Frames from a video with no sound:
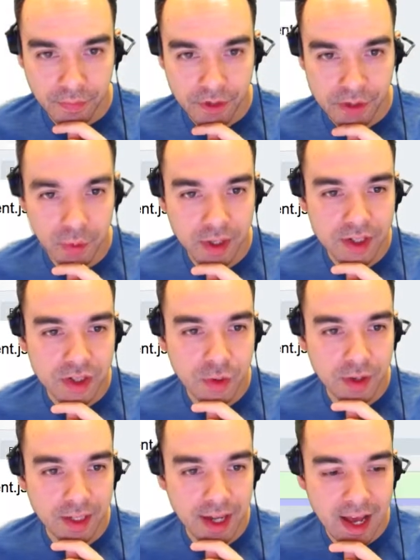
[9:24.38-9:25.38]
So what he's
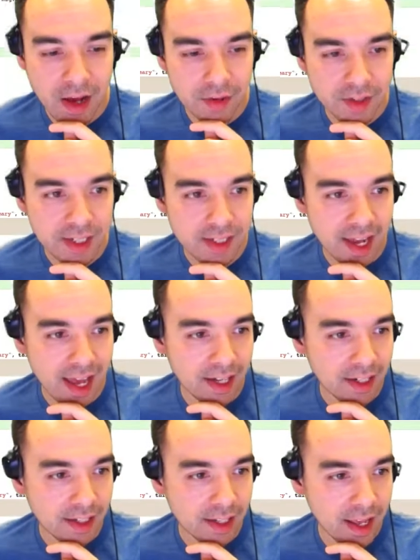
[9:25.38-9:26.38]
doing now is he's
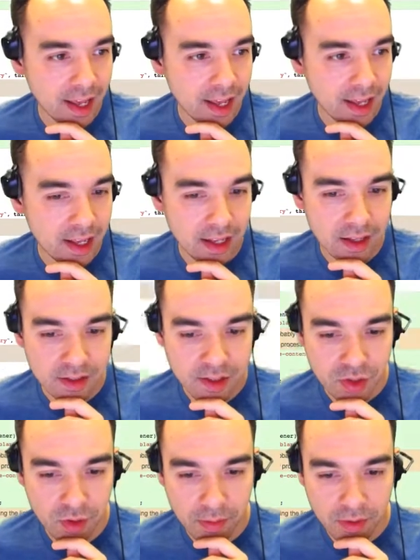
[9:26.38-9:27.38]
adding a
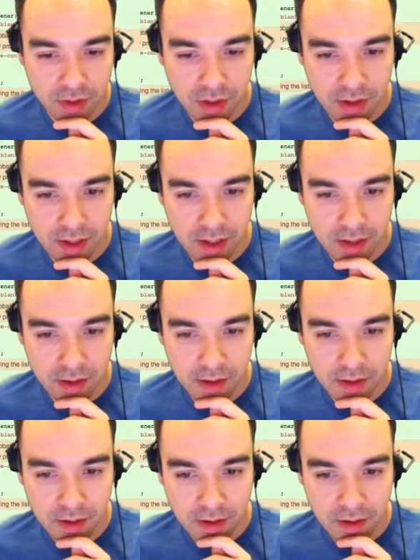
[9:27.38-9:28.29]
script to the